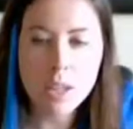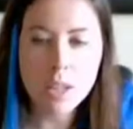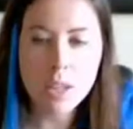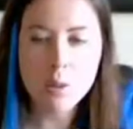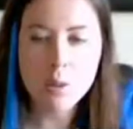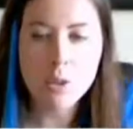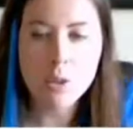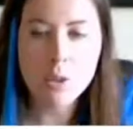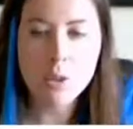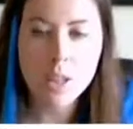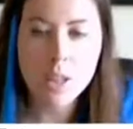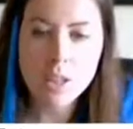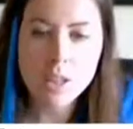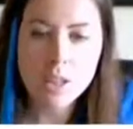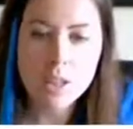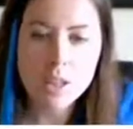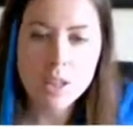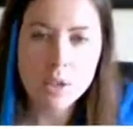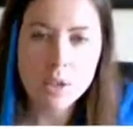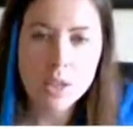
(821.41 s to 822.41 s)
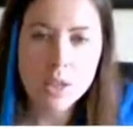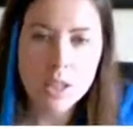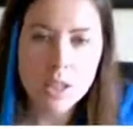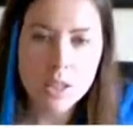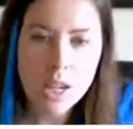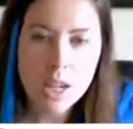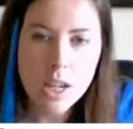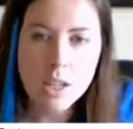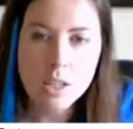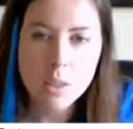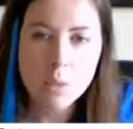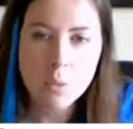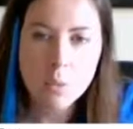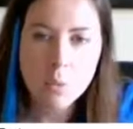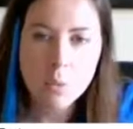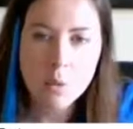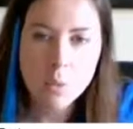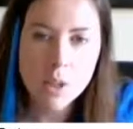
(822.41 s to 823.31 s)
you really need to do it in tandem